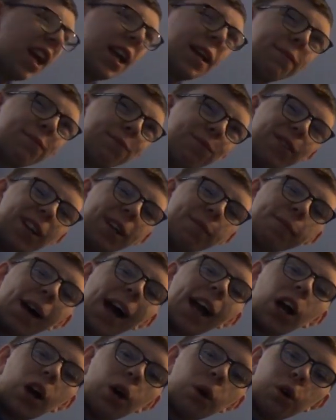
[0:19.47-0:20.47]
in
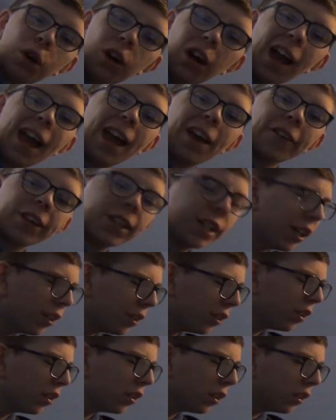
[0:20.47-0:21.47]
my local area?